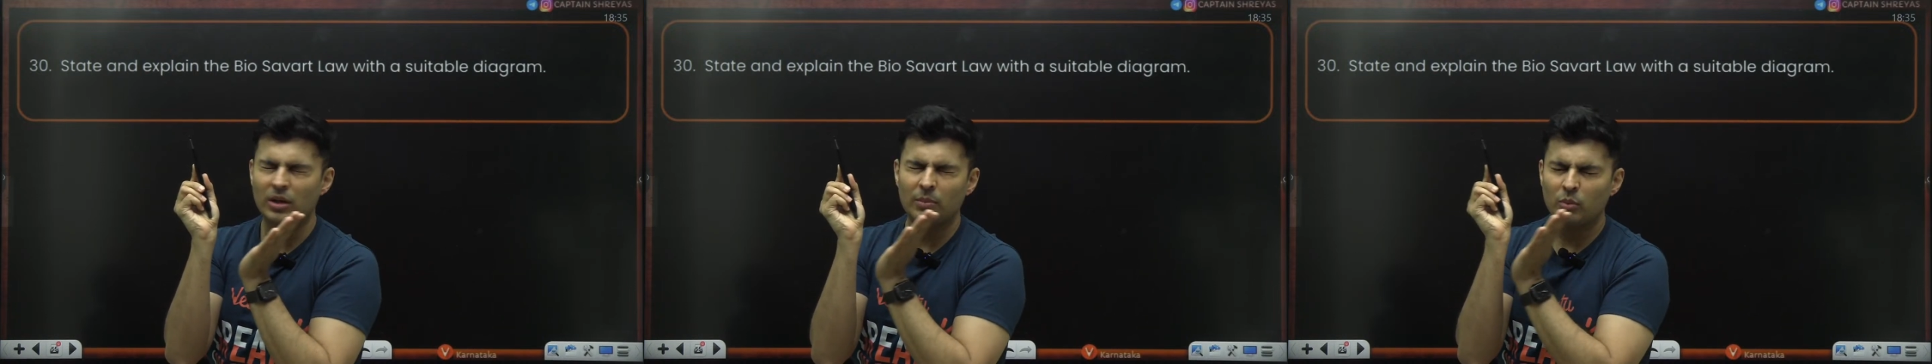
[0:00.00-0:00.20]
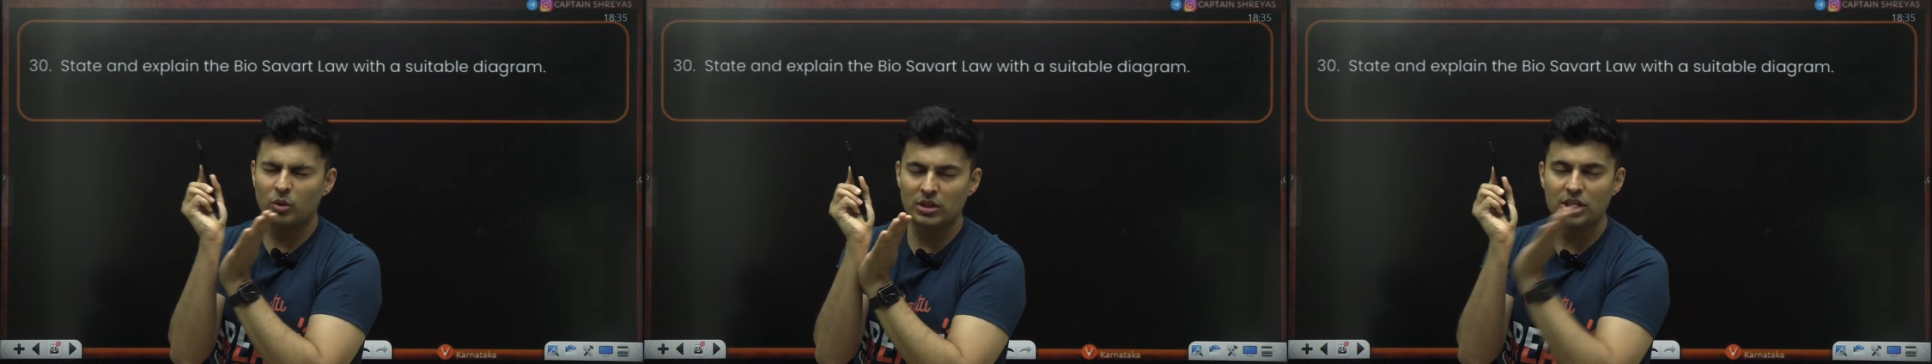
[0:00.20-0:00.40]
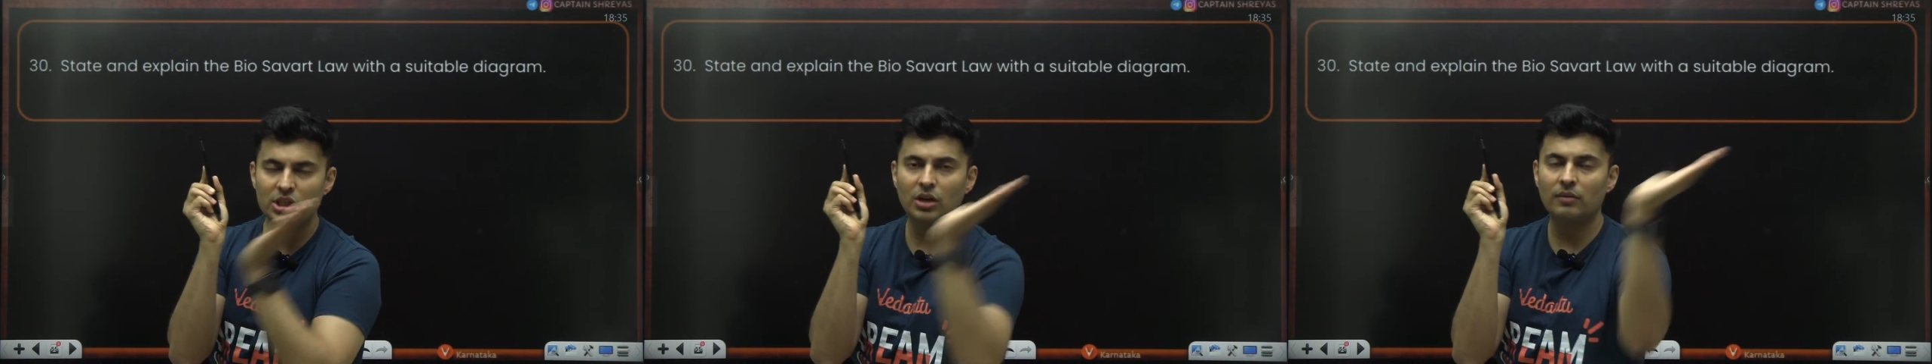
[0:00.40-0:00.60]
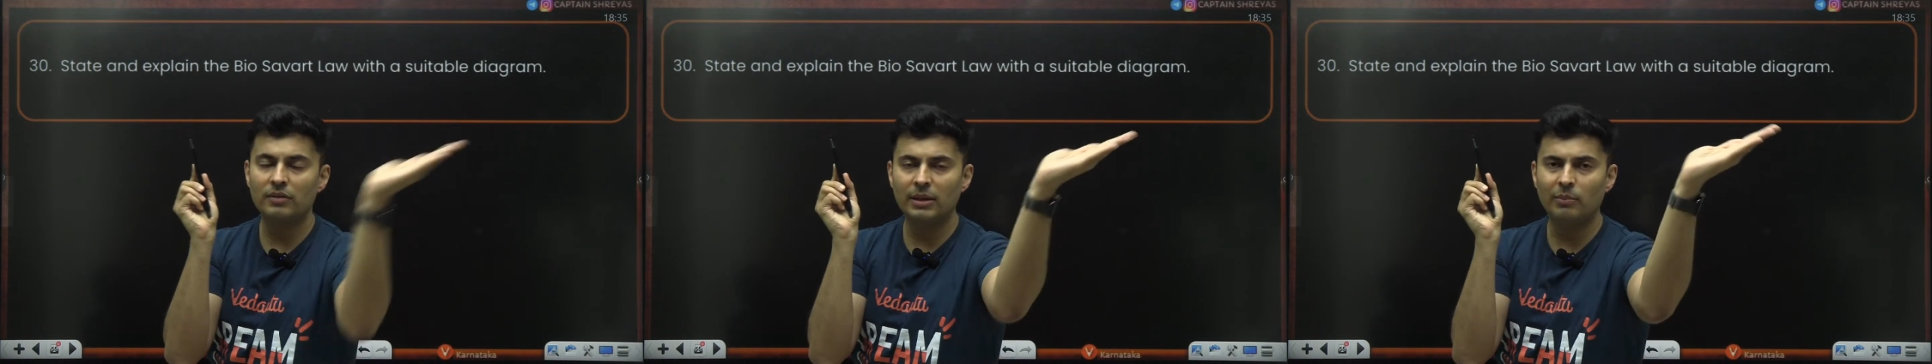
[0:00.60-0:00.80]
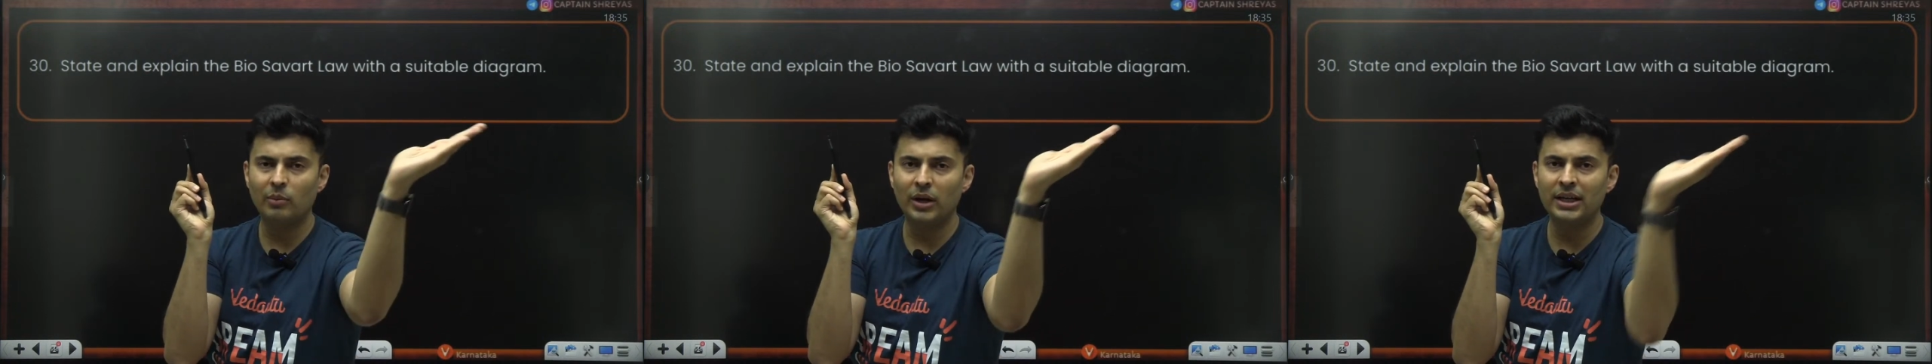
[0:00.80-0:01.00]
position of
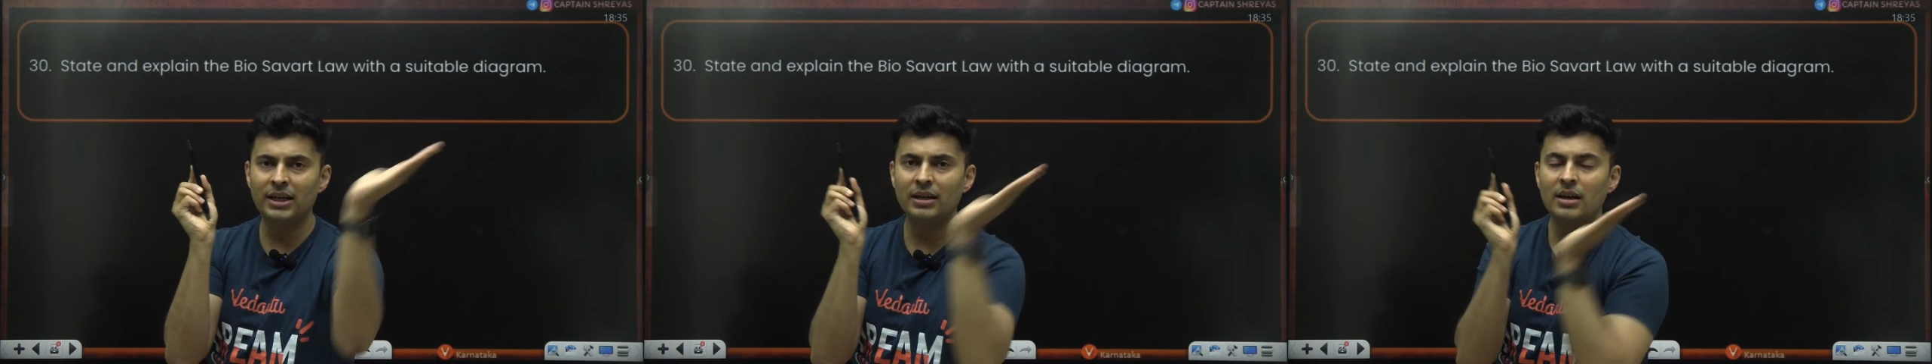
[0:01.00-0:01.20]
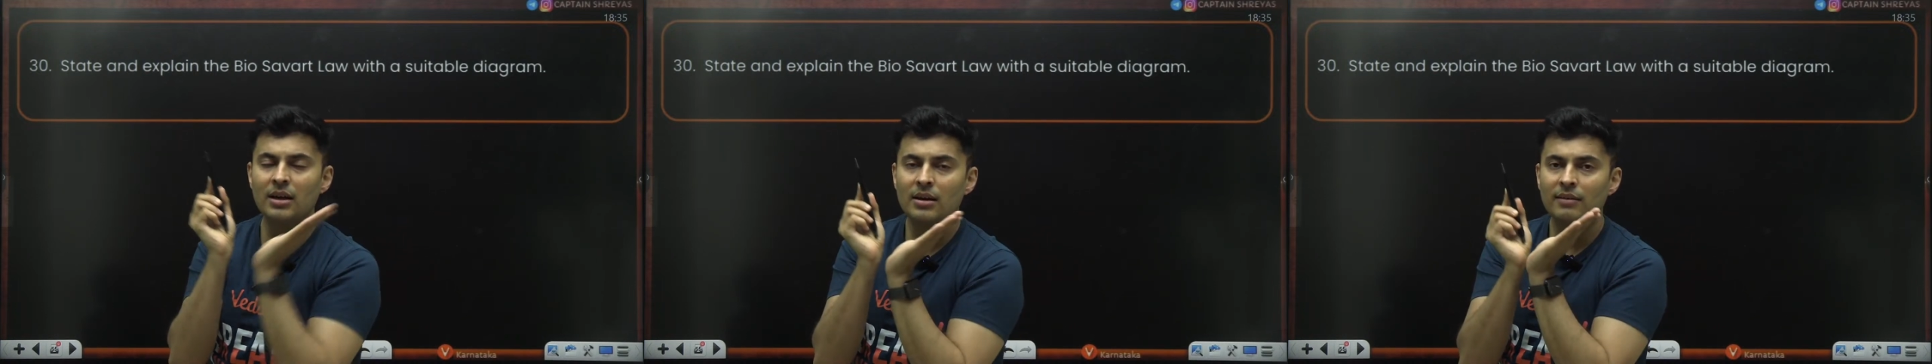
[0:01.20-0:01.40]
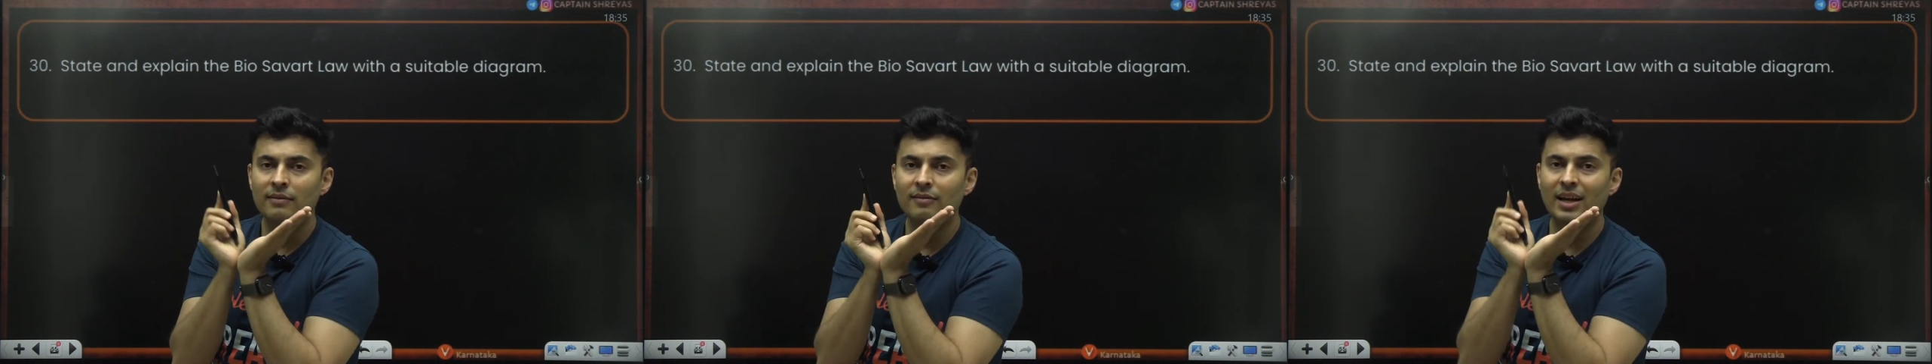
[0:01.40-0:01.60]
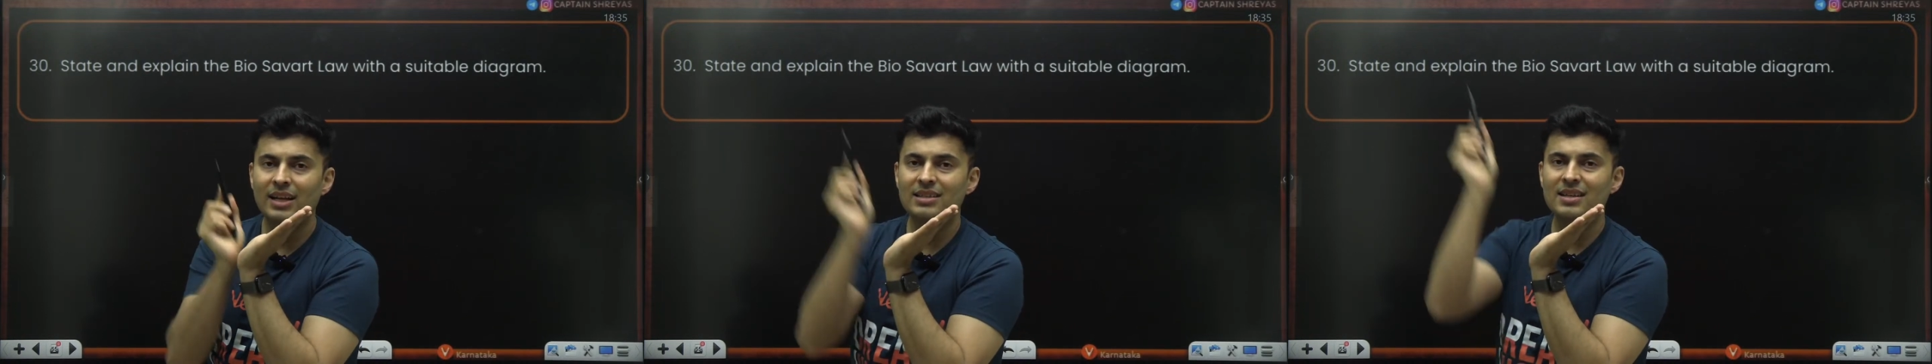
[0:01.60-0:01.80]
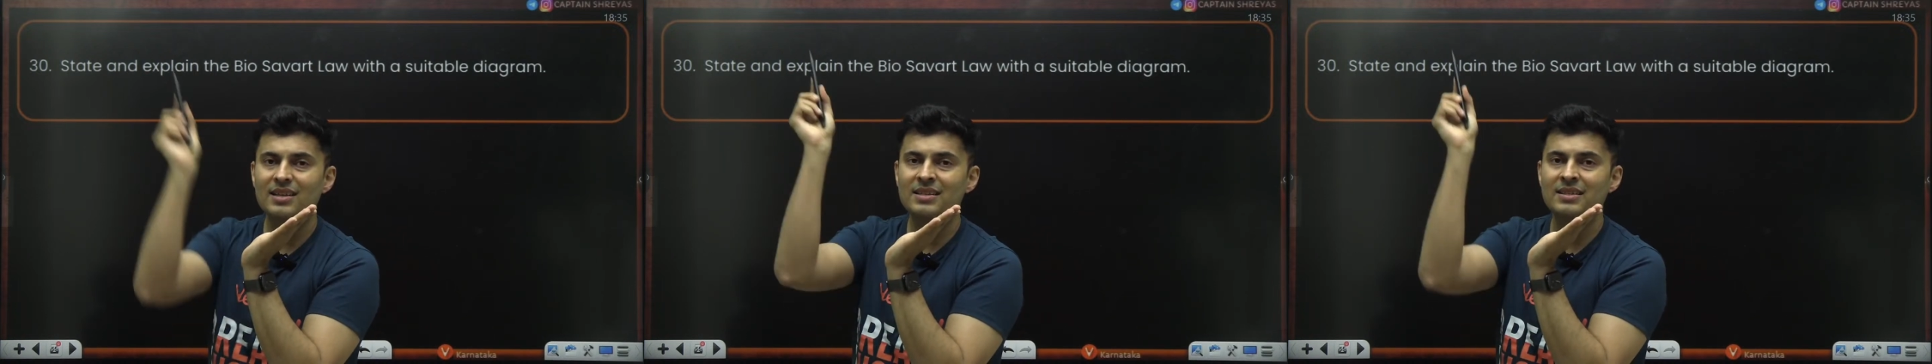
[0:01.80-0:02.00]
the point versus